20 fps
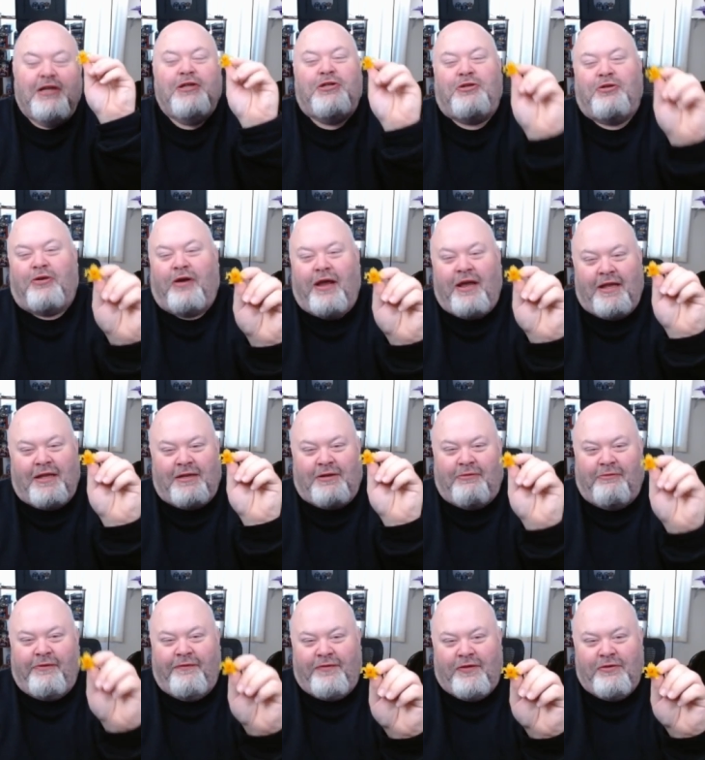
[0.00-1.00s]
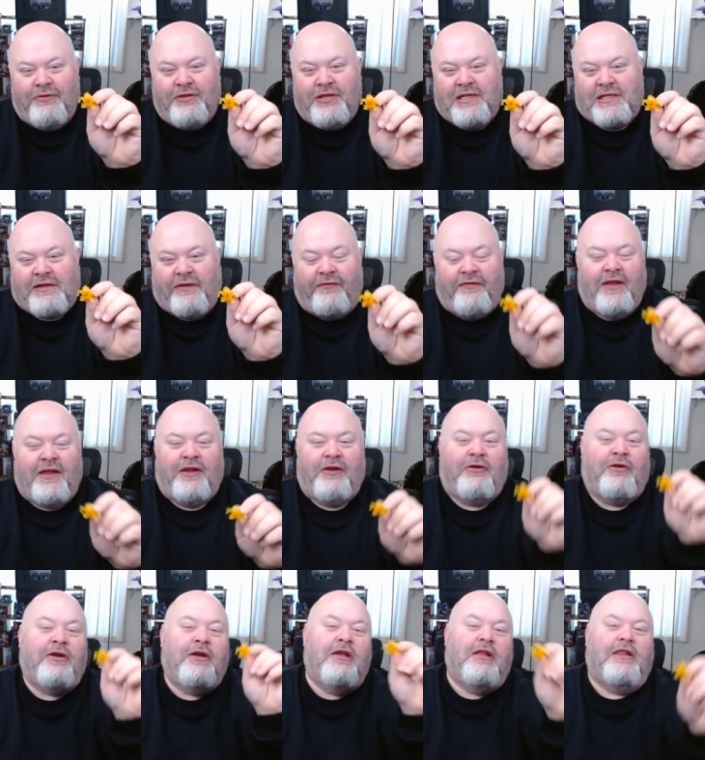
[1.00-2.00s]
trying to review this
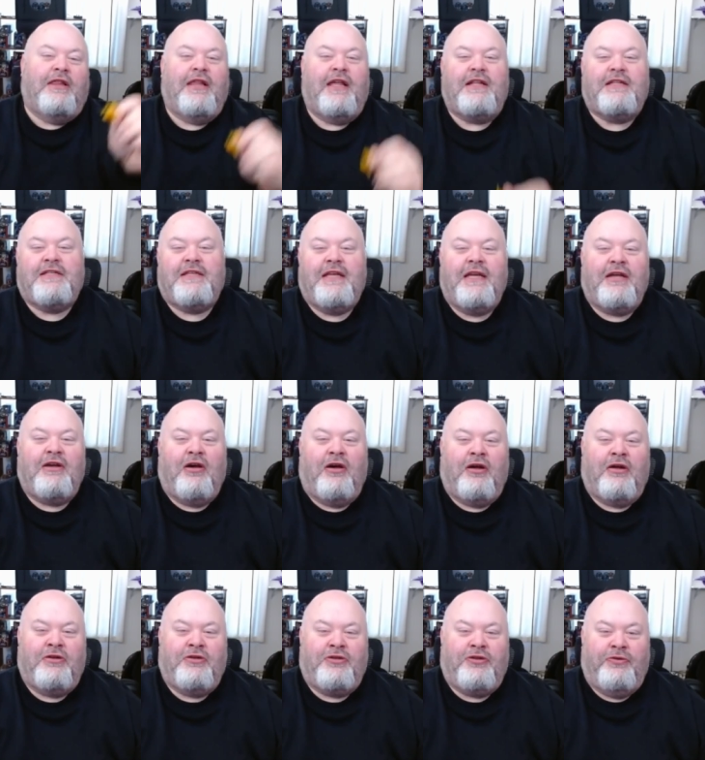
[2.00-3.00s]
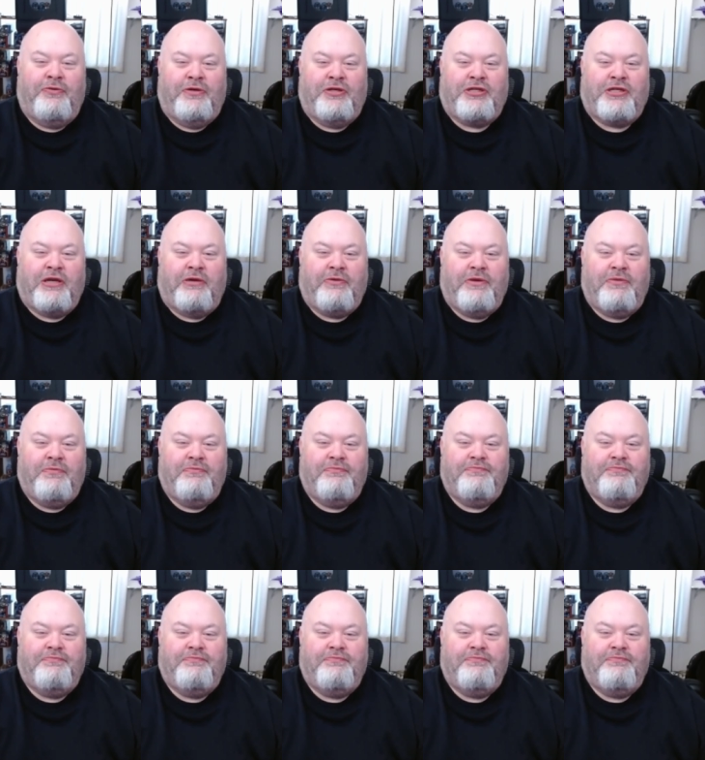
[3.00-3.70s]
figure. Let's get on to it, shall we?